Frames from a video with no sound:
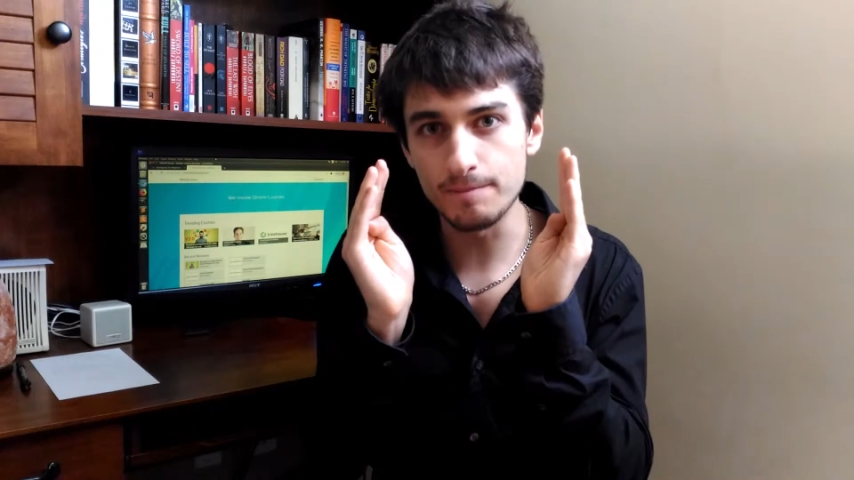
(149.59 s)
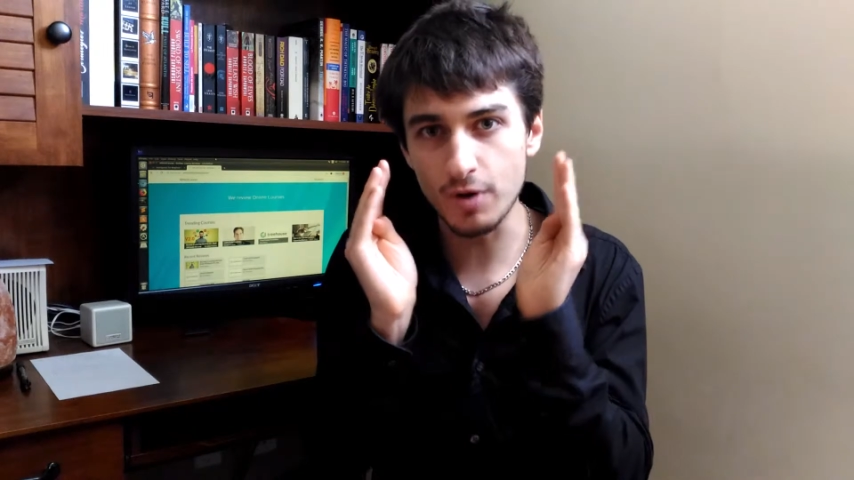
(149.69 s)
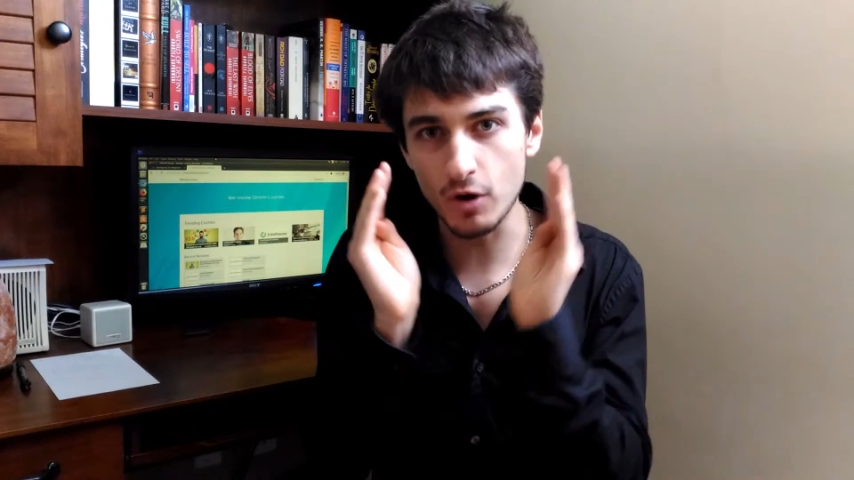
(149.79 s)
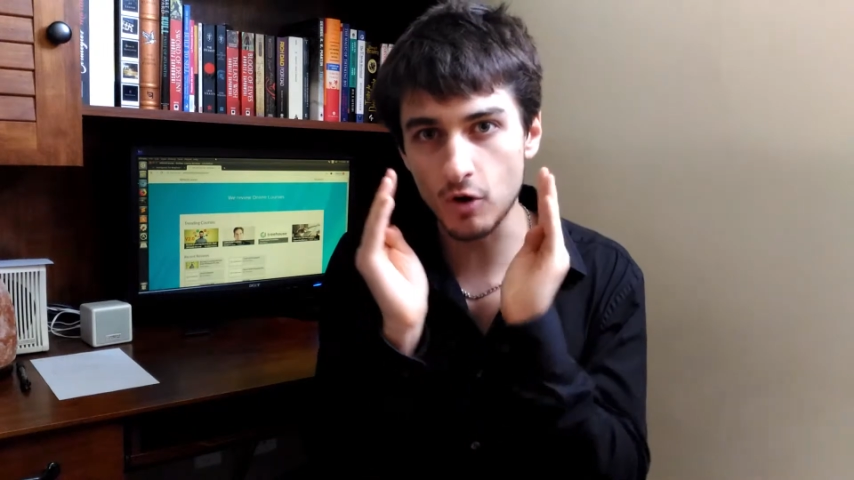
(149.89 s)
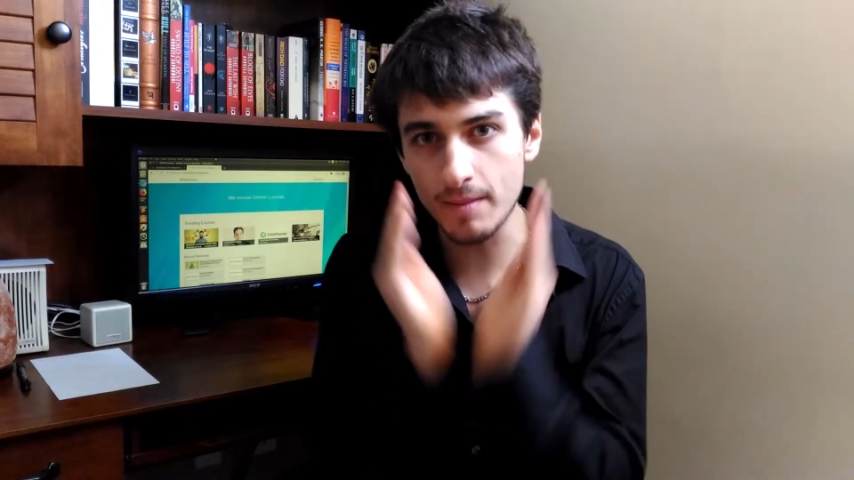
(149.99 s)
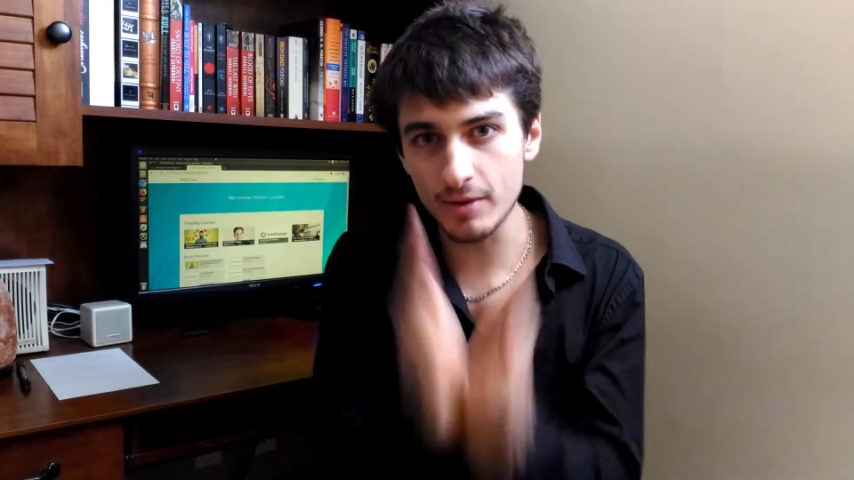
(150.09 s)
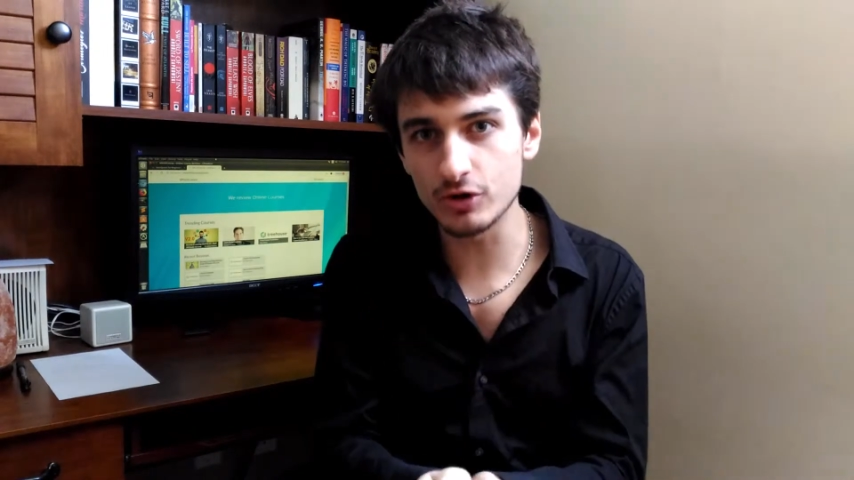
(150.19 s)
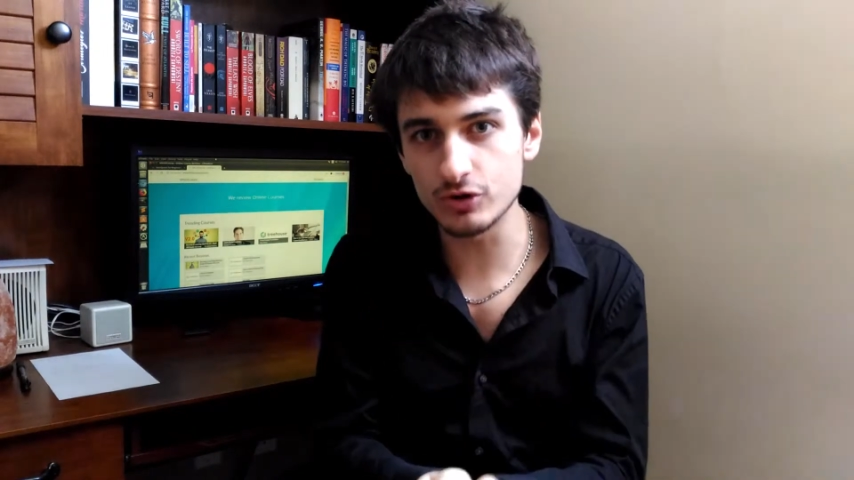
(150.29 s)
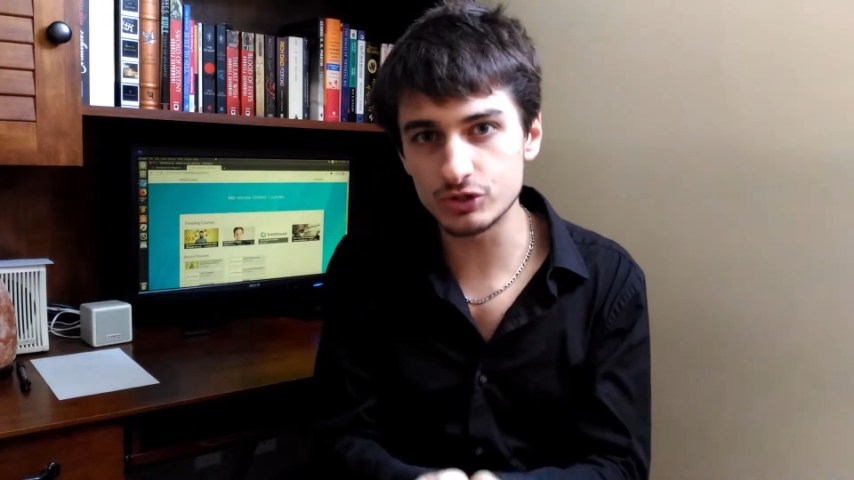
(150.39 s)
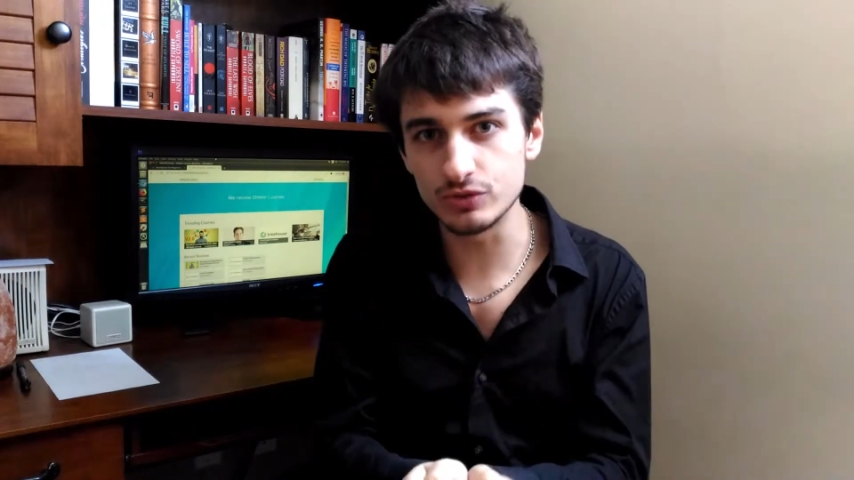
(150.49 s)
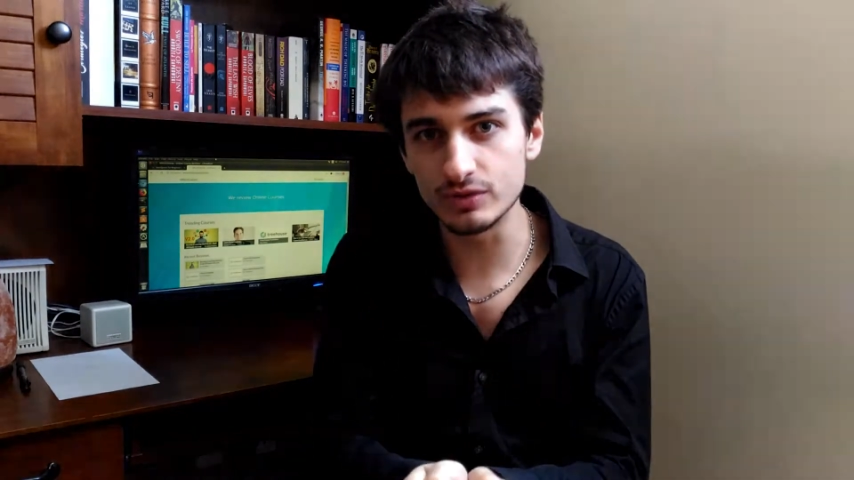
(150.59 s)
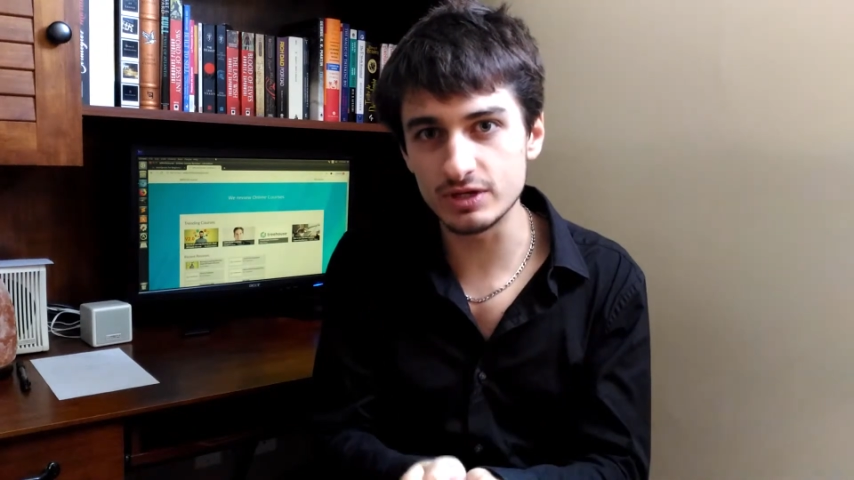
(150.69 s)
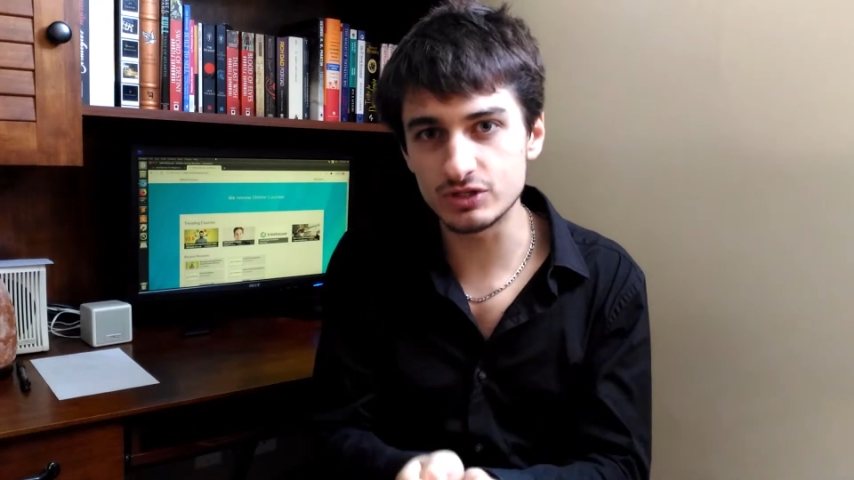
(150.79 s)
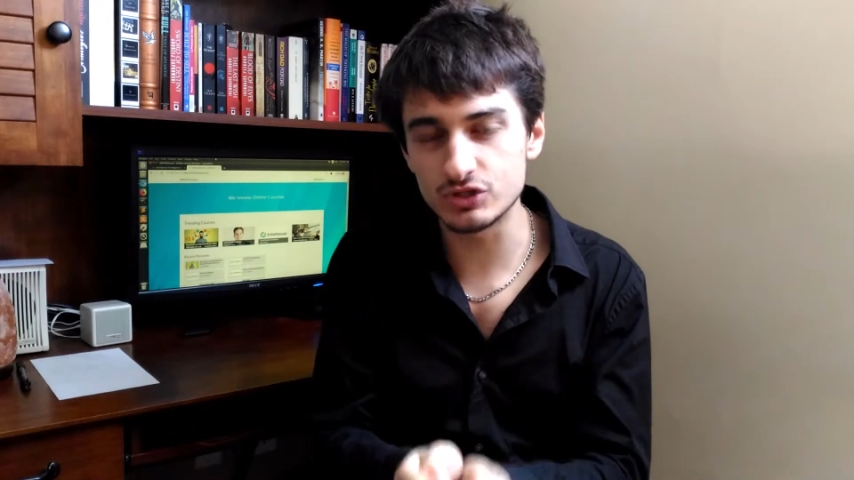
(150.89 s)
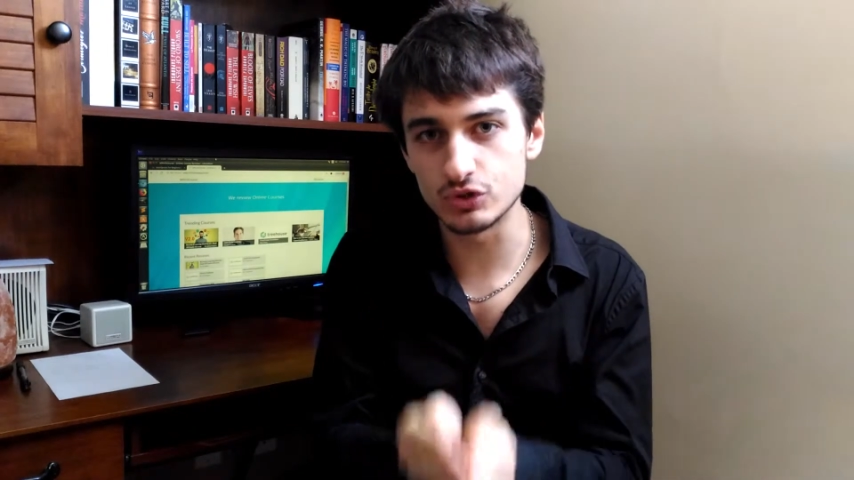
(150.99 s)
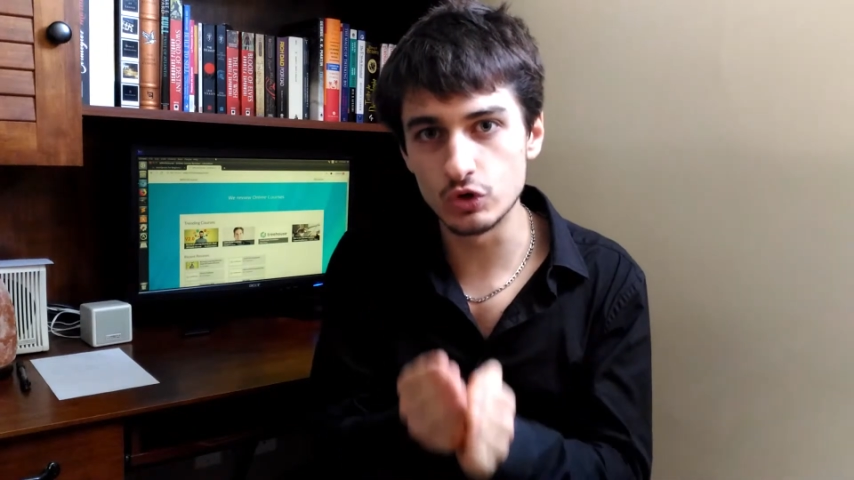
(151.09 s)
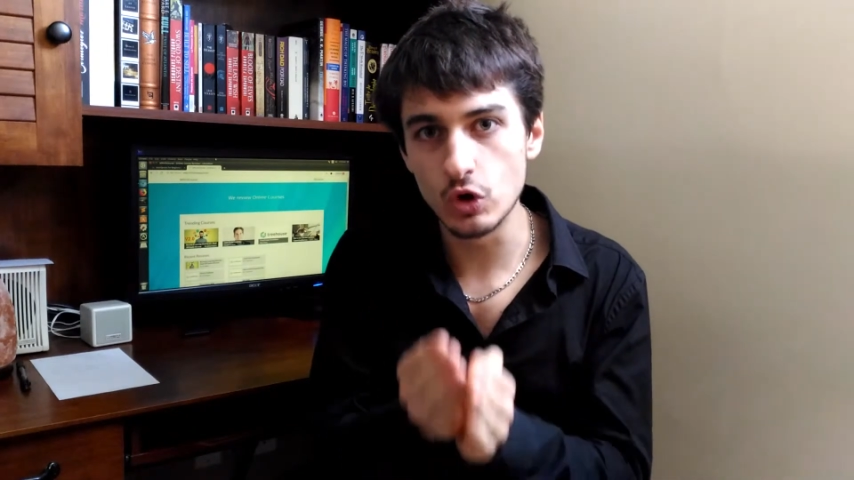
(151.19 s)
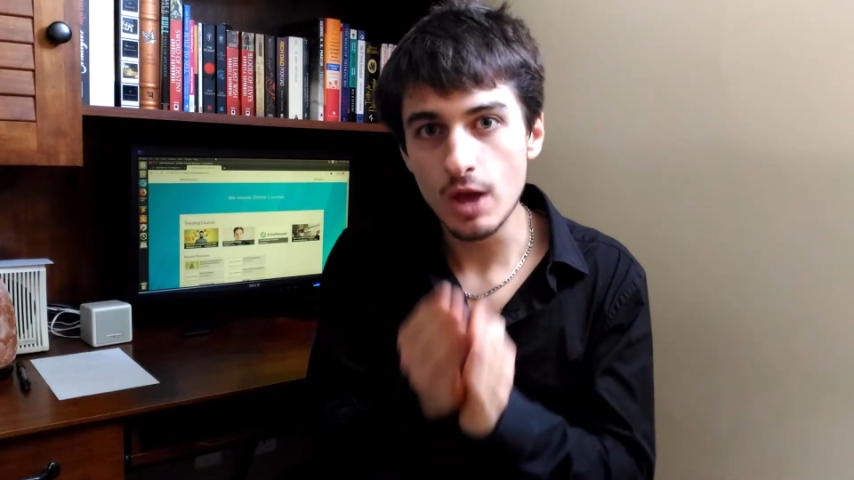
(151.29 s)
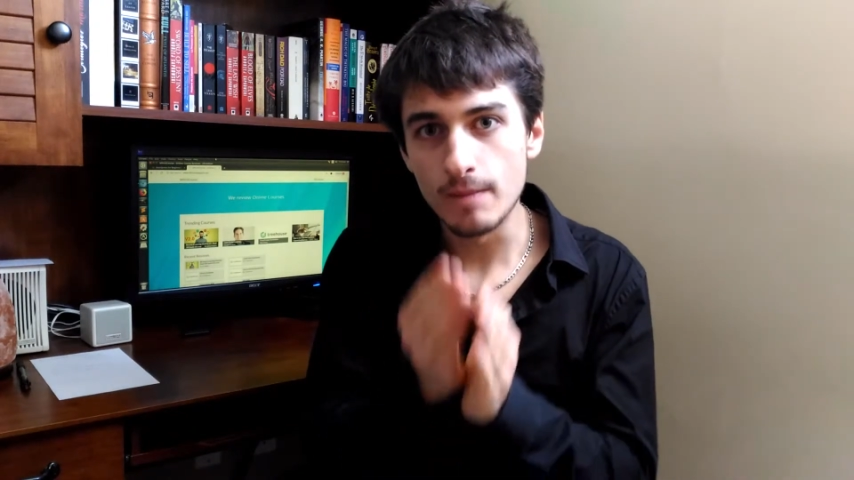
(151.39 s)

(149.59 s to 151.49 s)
parameters you need to